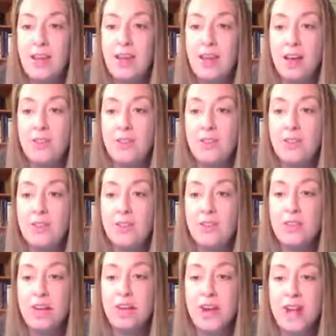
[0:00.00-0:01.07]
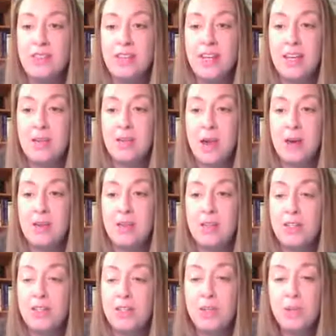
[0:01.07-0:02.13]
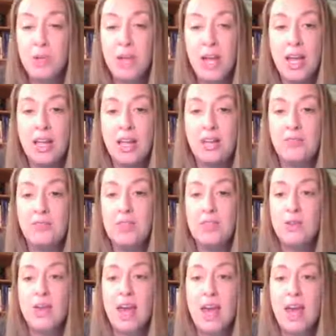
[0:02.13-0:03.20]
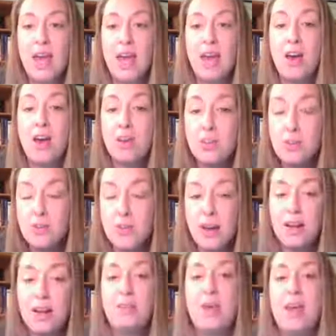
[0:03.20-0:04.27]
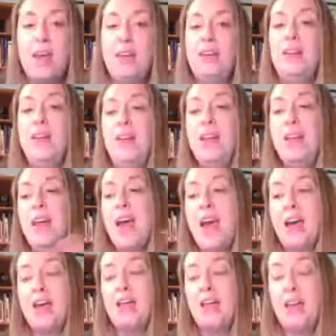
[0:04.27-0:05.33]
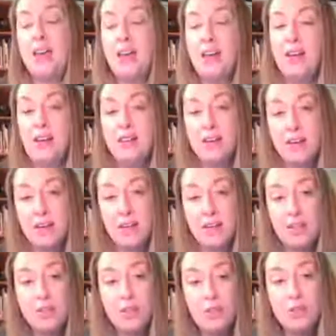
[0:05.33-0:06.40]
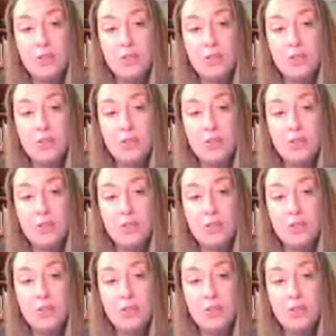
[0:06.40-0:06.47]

For those of you that are asking about the turmeric and if it's okay, I also recommend adding in the new